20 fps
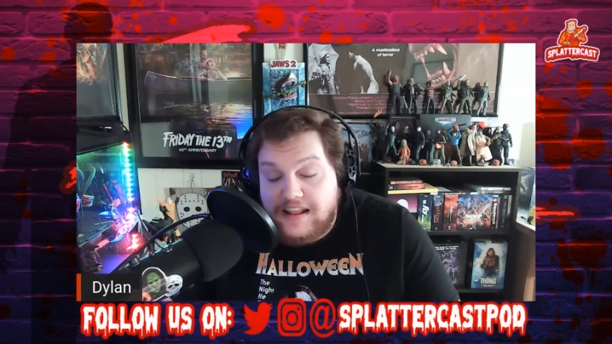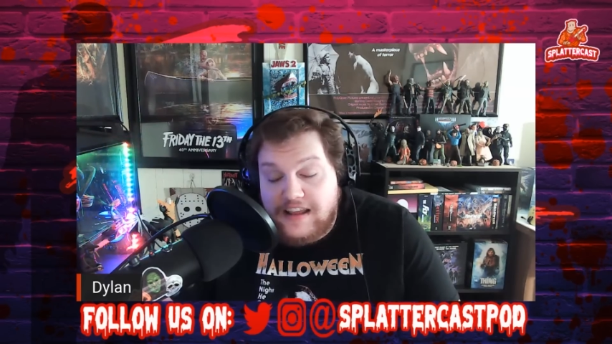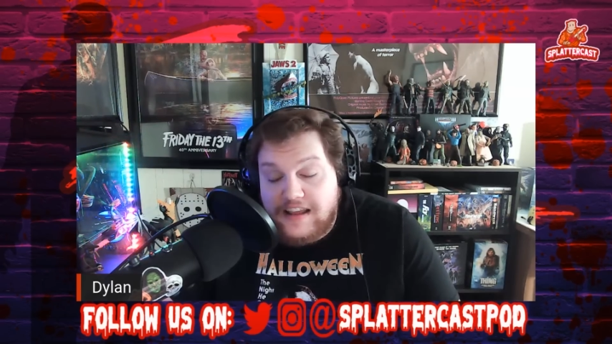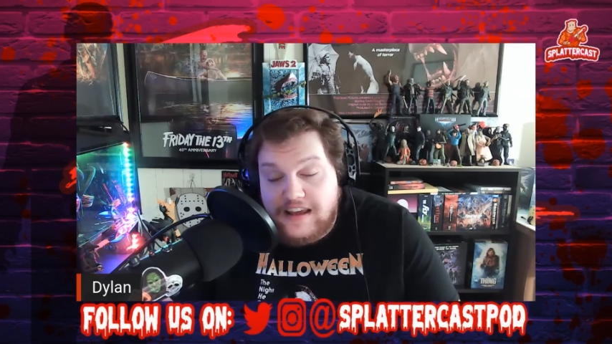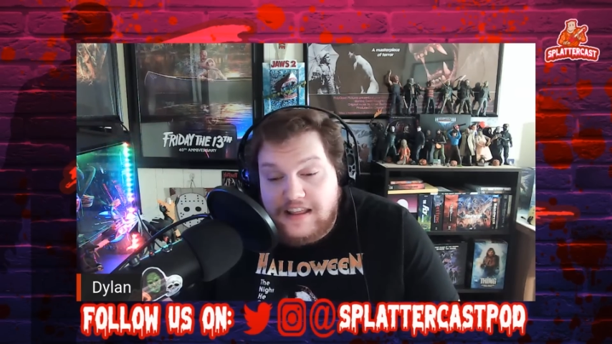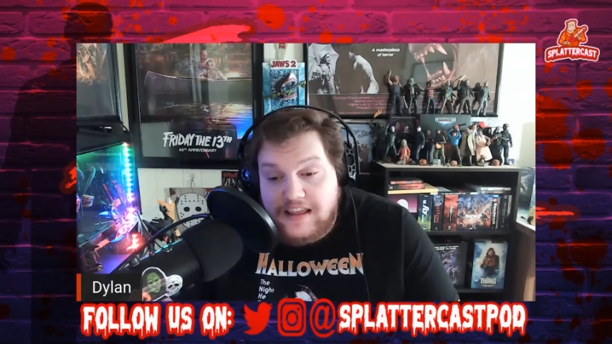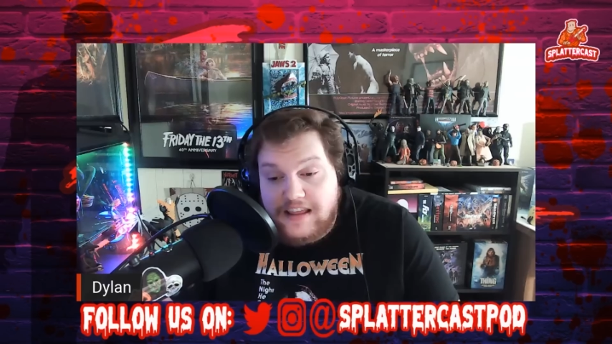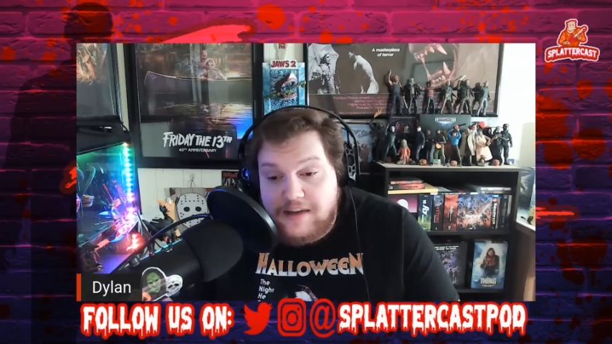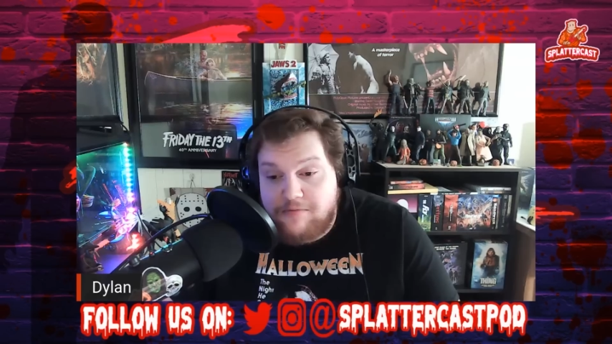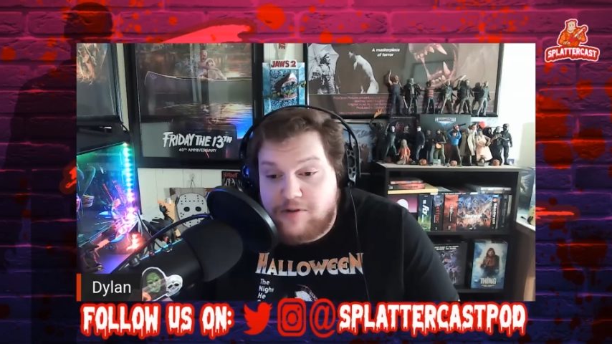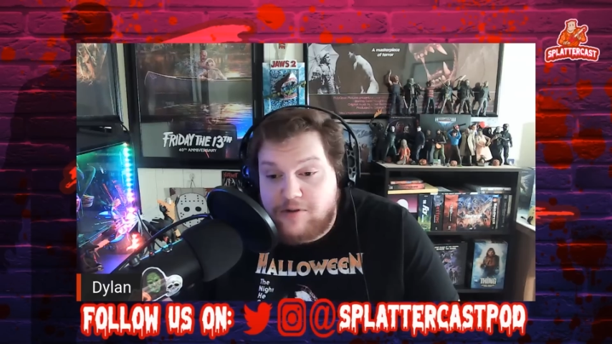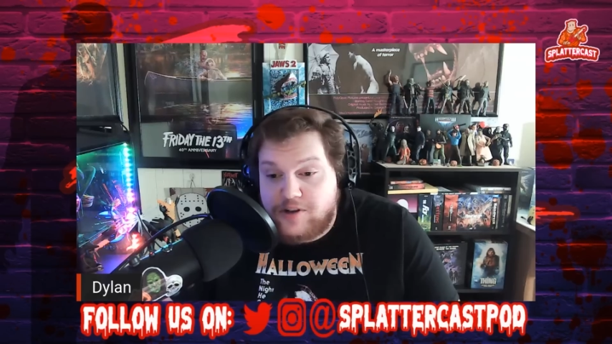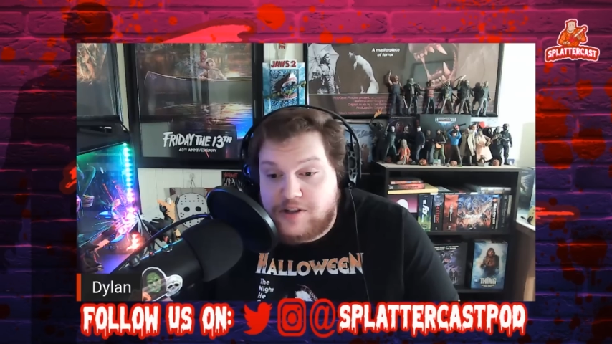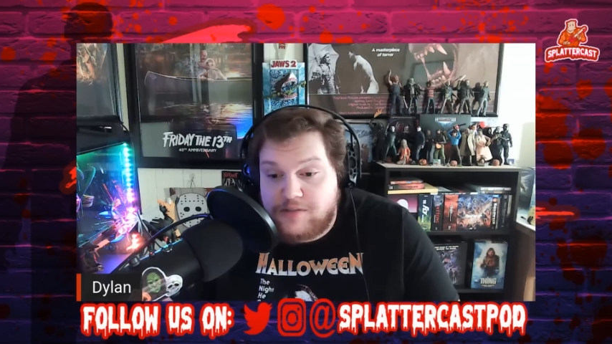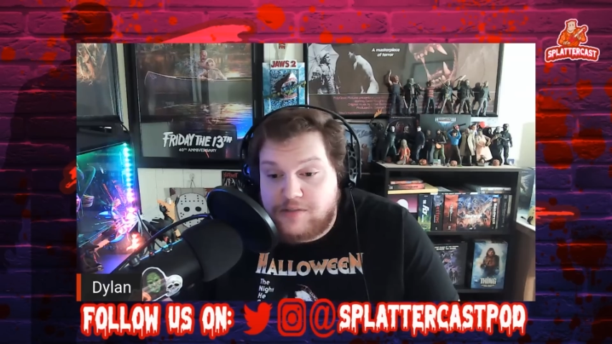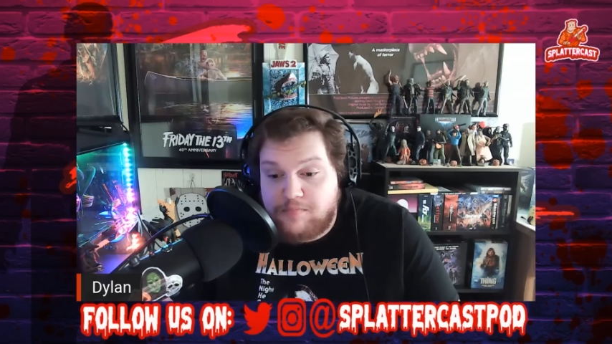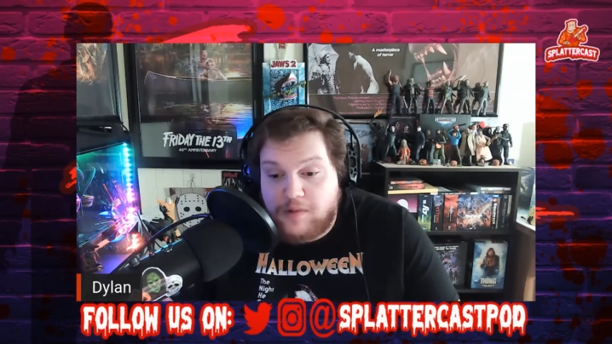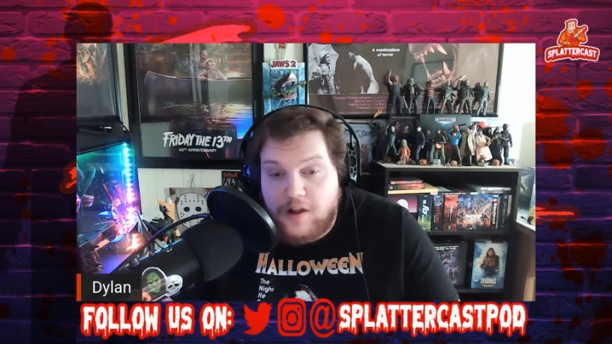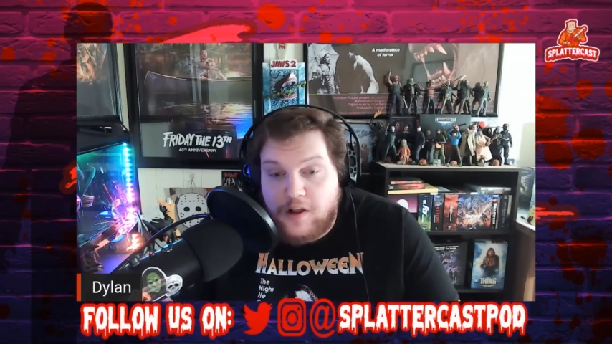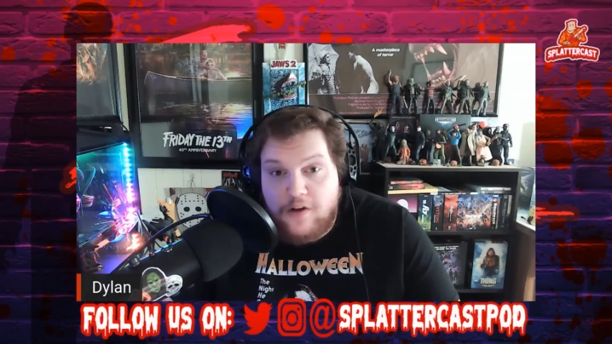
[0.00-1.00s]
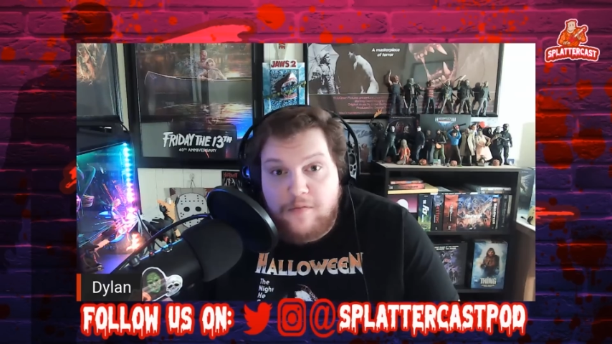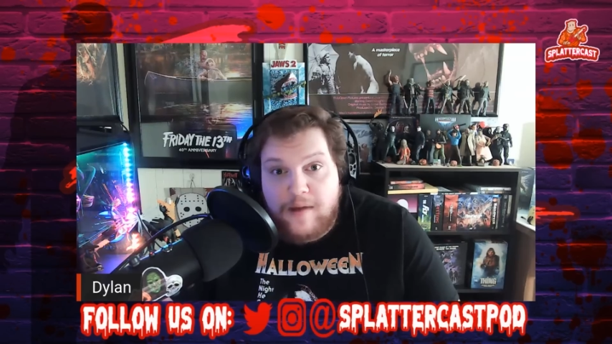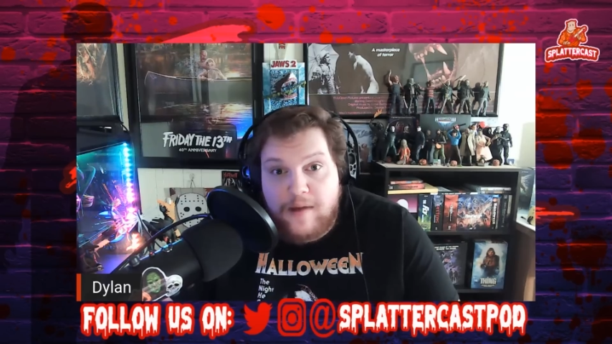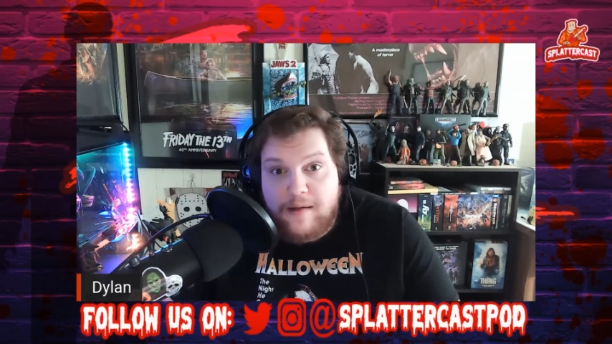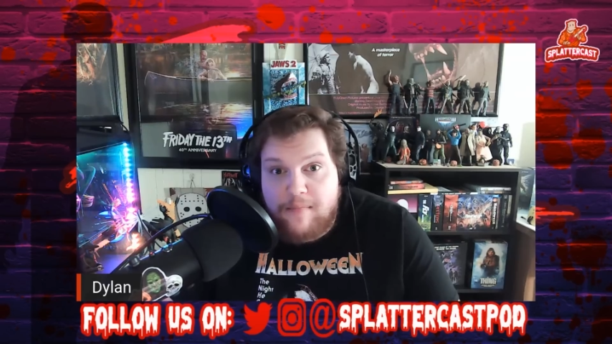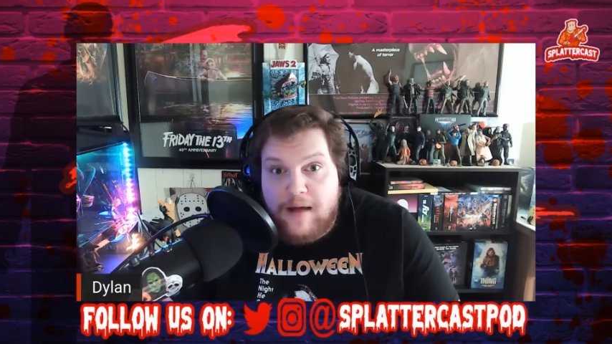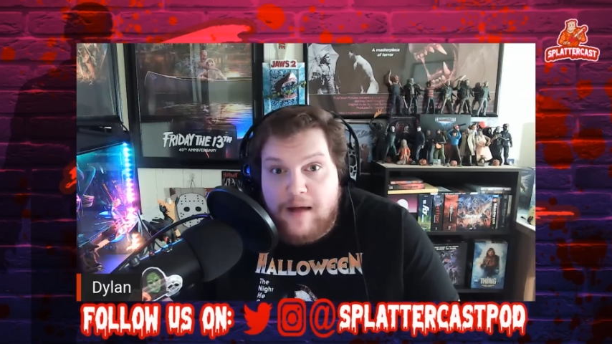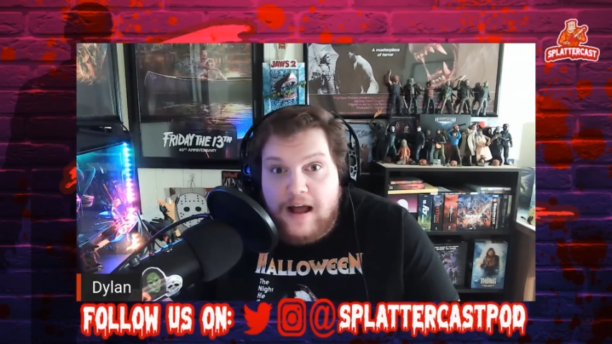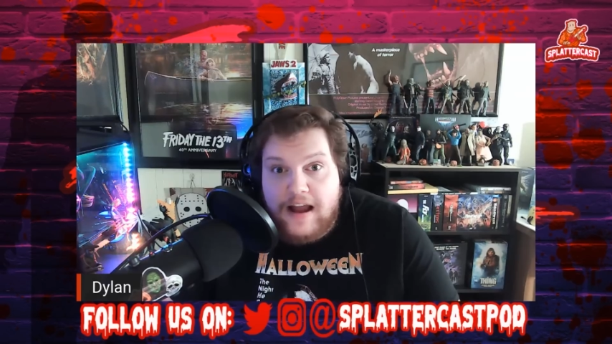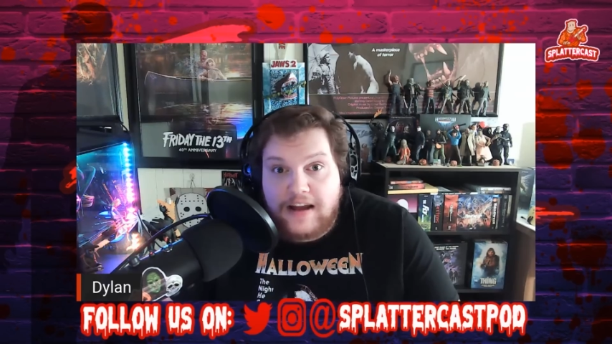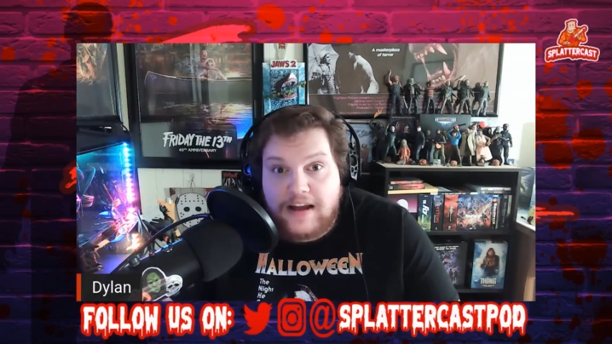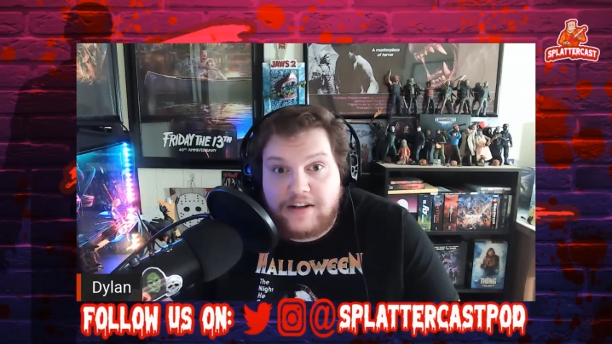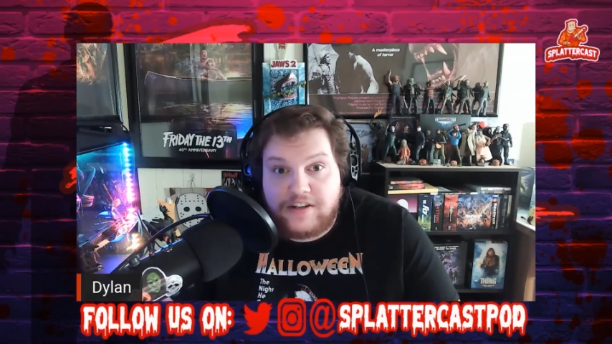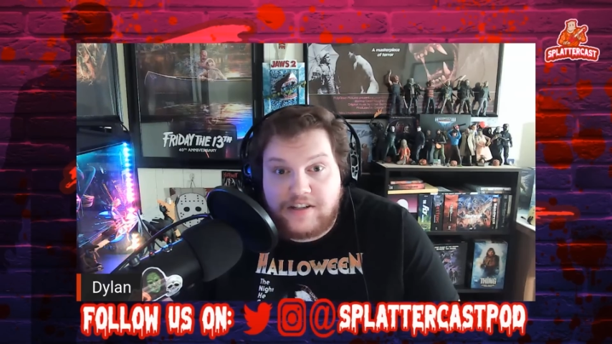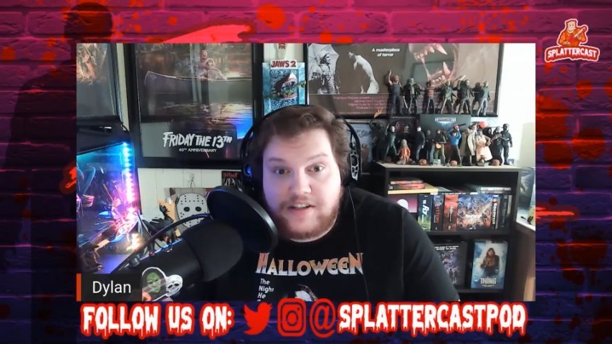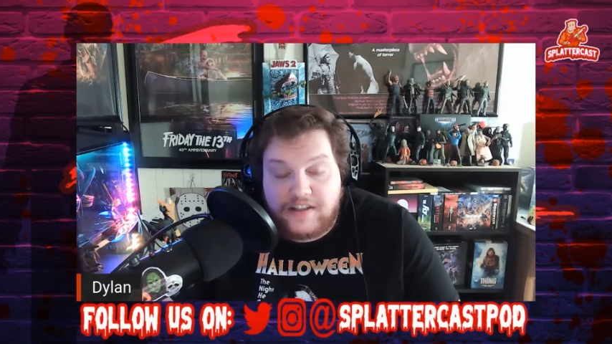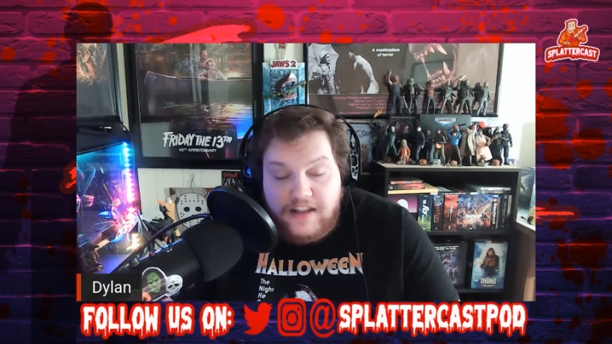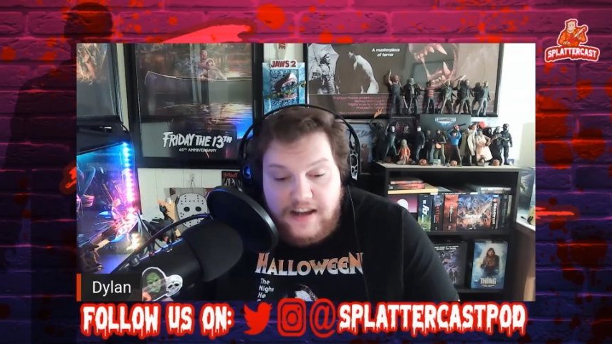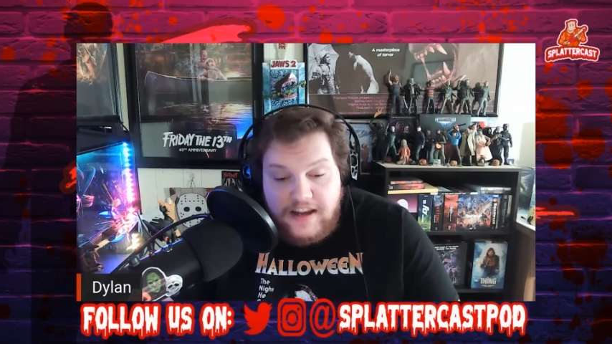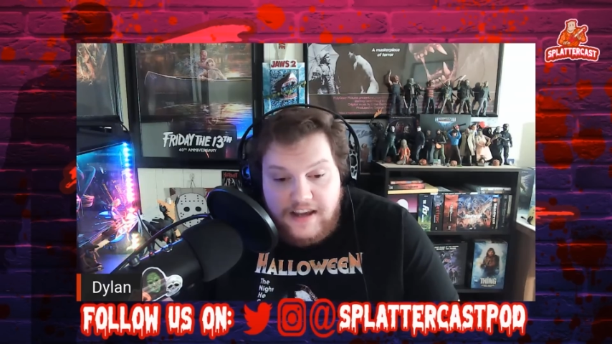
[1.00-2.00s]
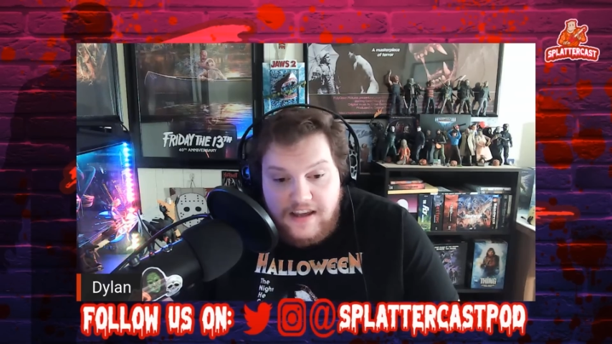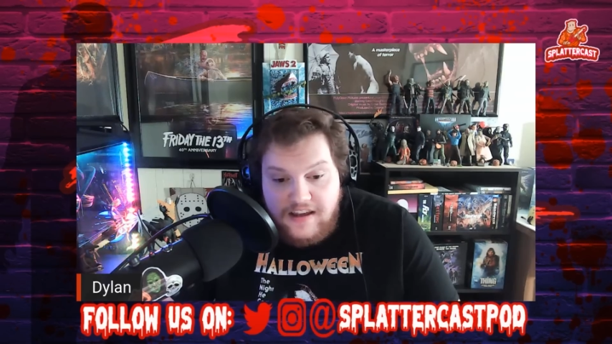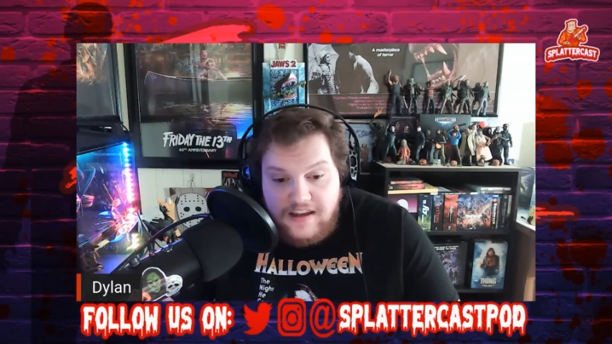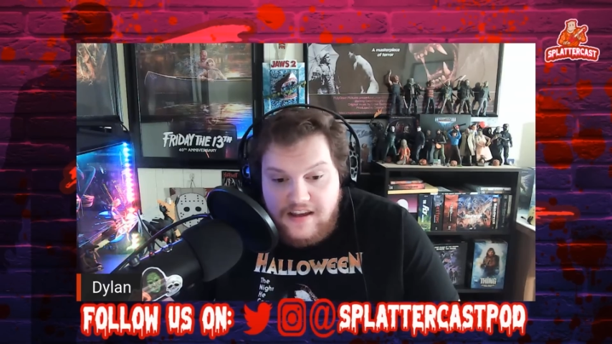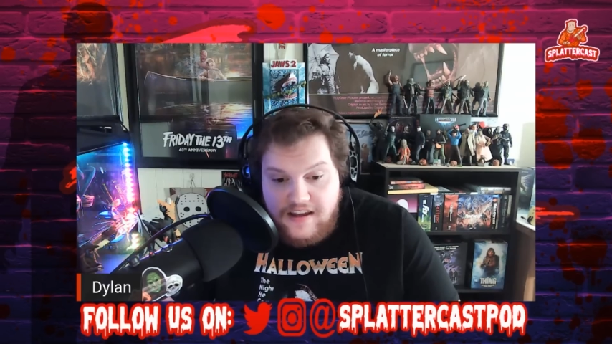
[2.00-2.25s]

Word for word: And they, they would just blow my mind, just like